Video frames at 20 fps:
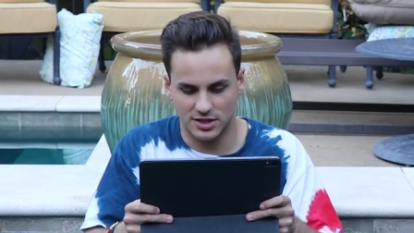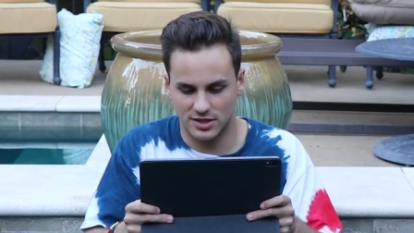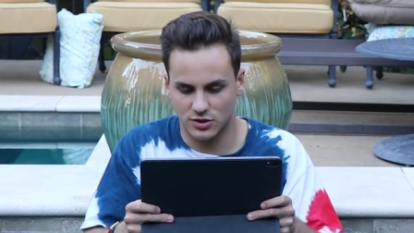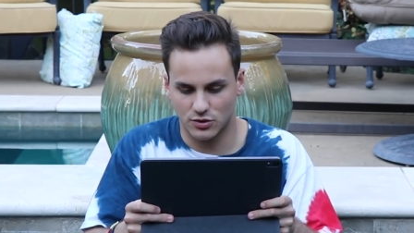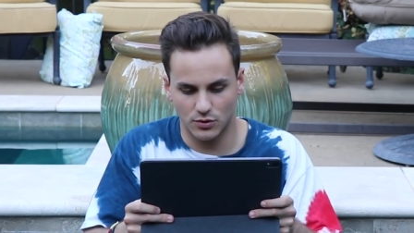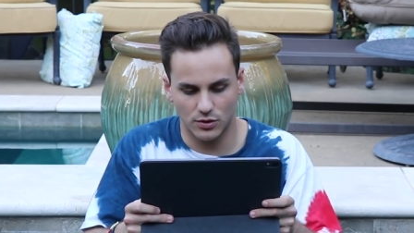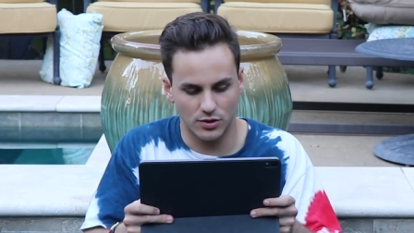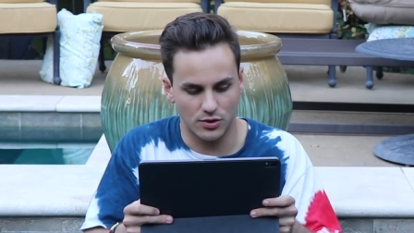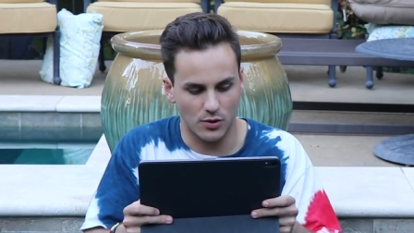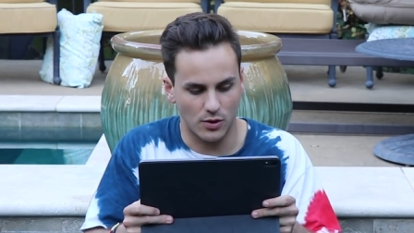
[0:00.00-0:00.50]
Just
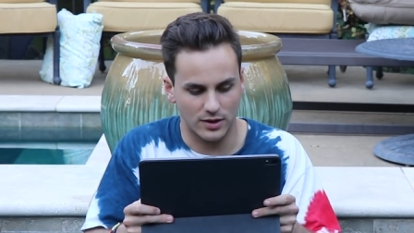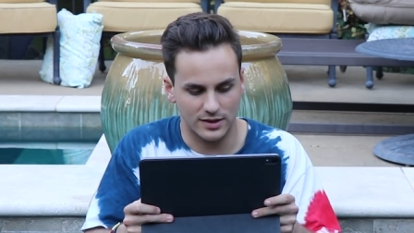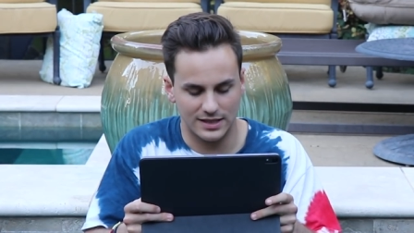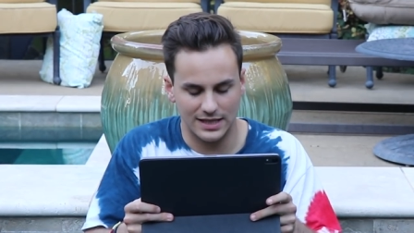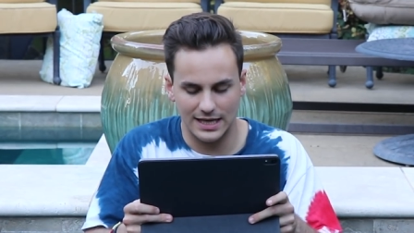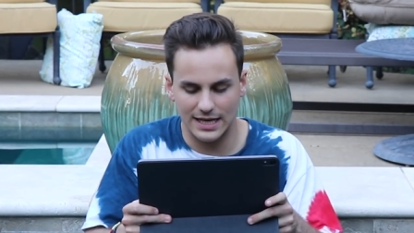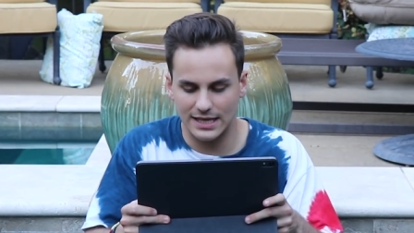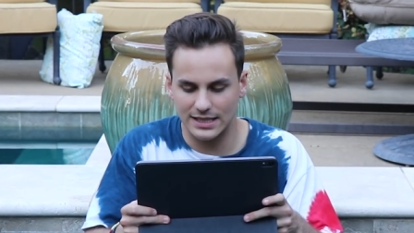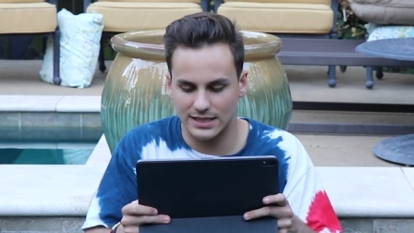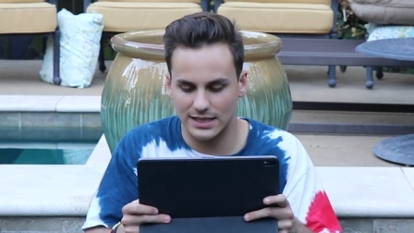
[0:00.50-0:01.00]
through the
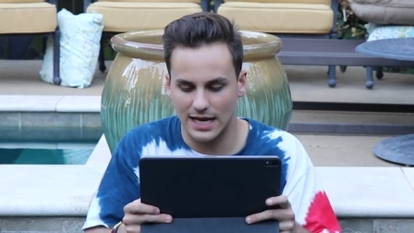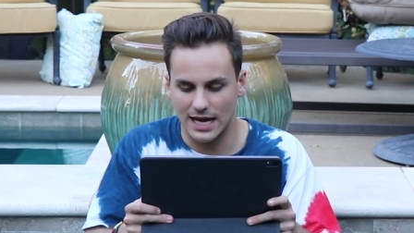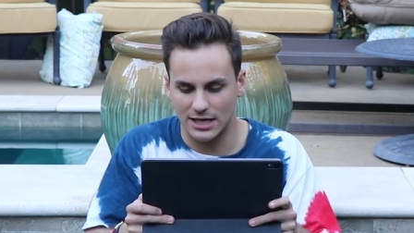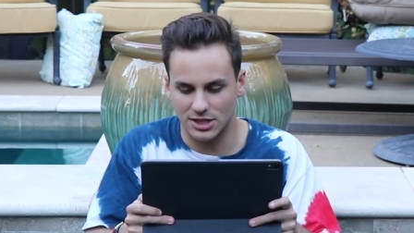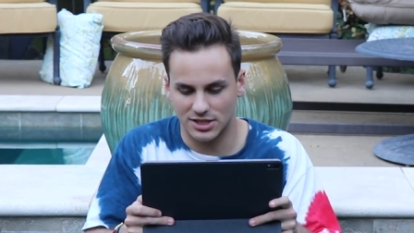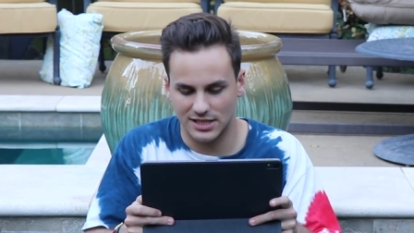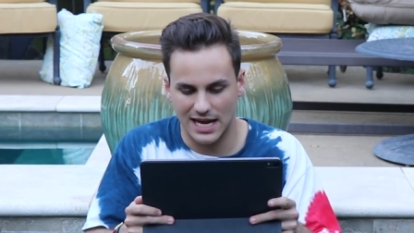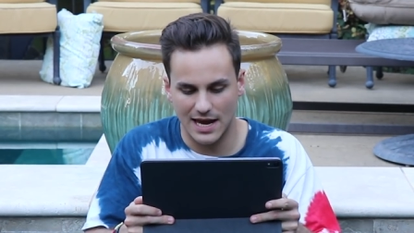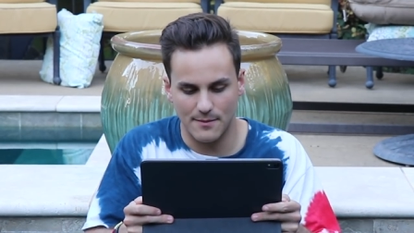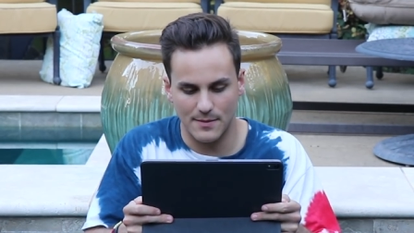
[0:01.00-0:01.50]
doors. Easy, I
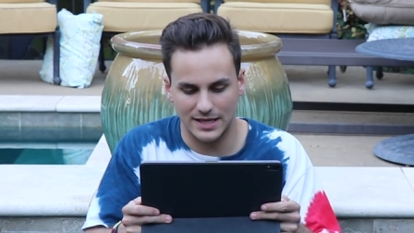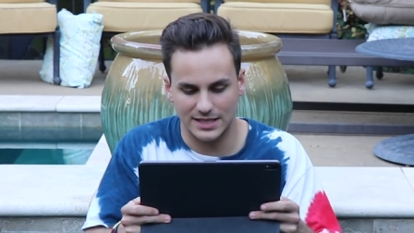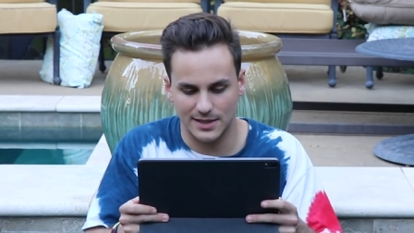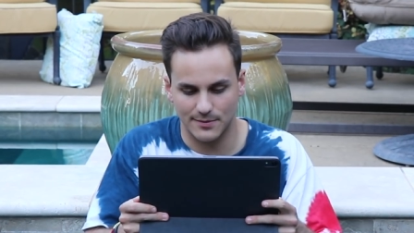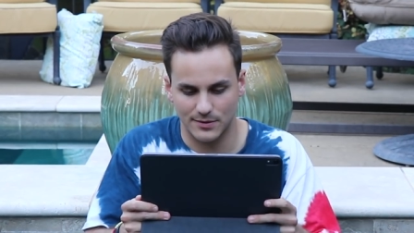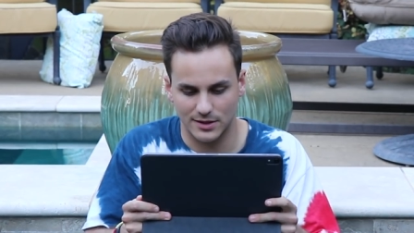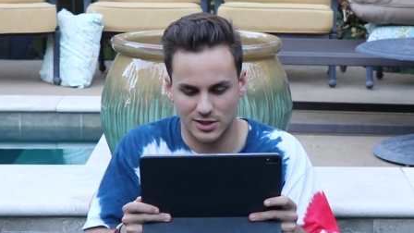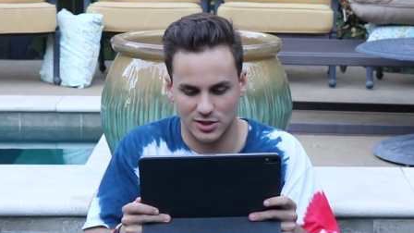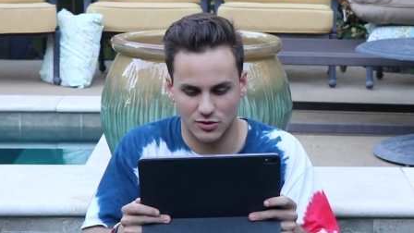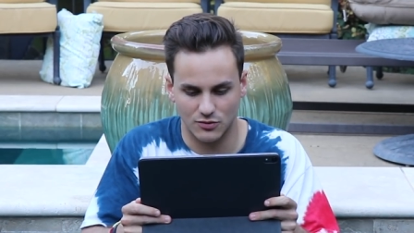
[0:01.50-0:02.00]
just can't mess
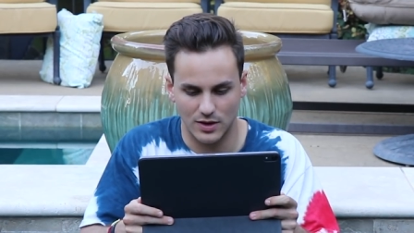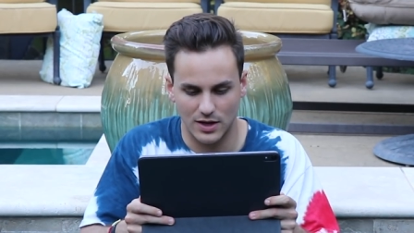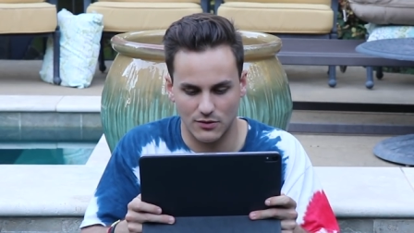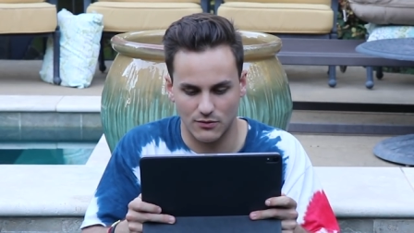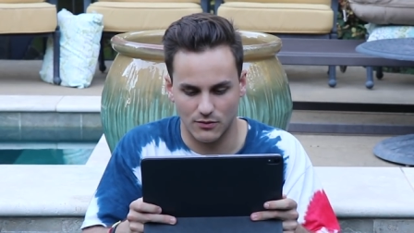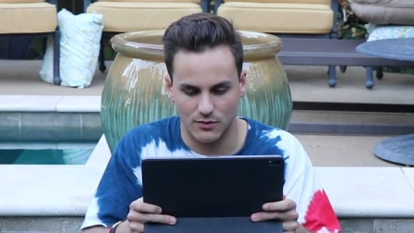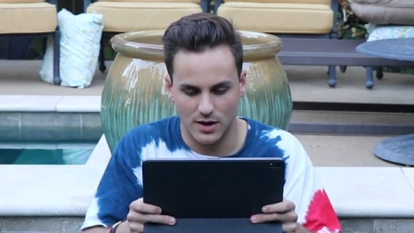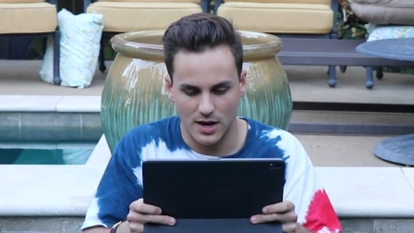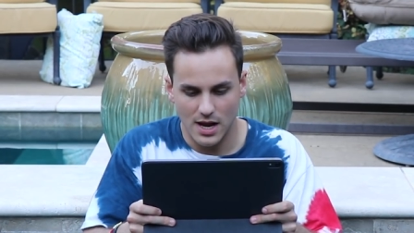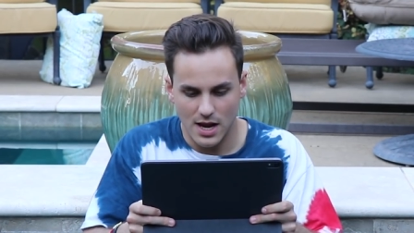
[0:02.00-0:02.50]
up the
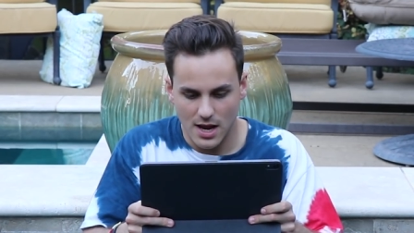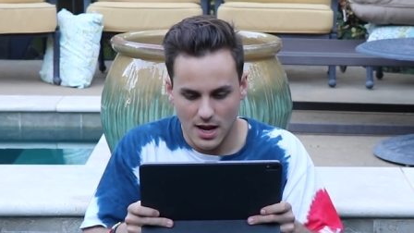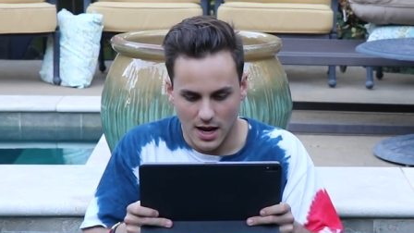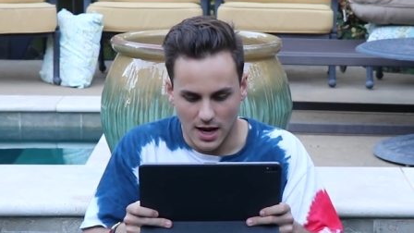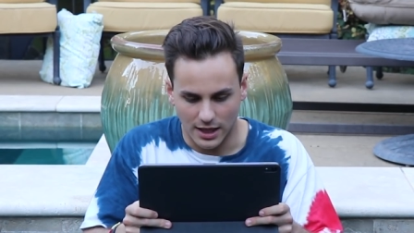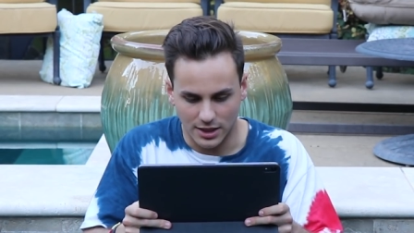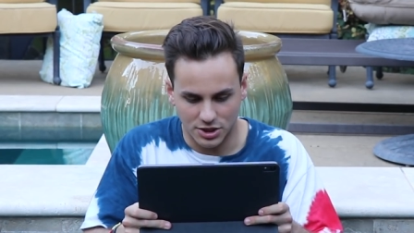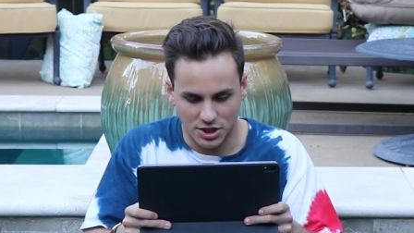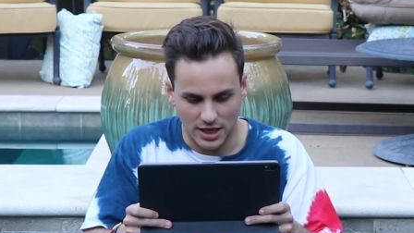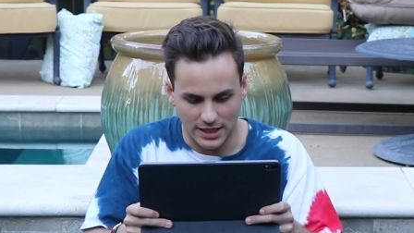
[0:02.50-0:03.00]
screen
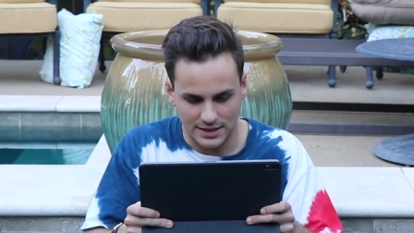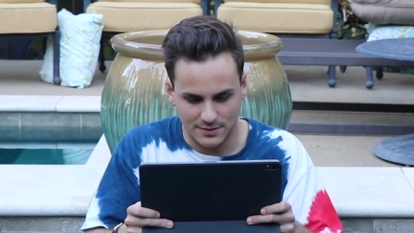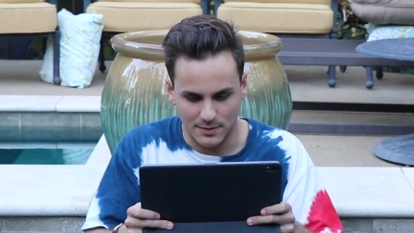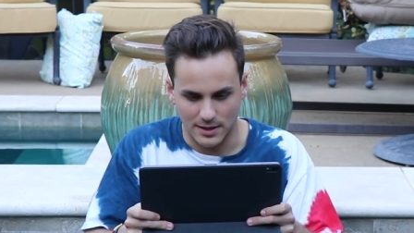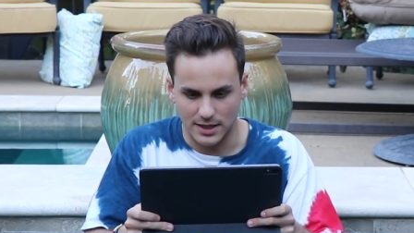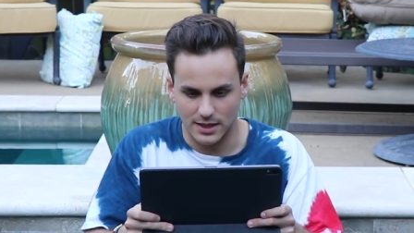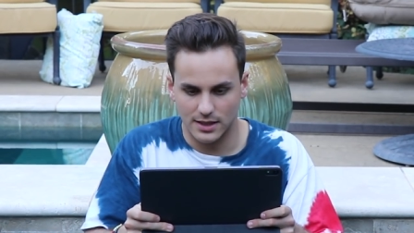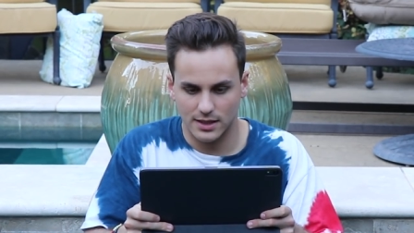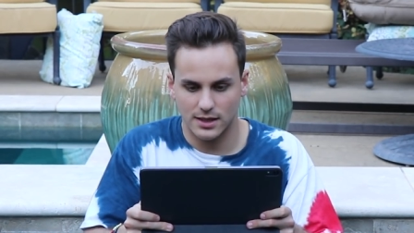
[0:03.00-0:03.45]
adjustment.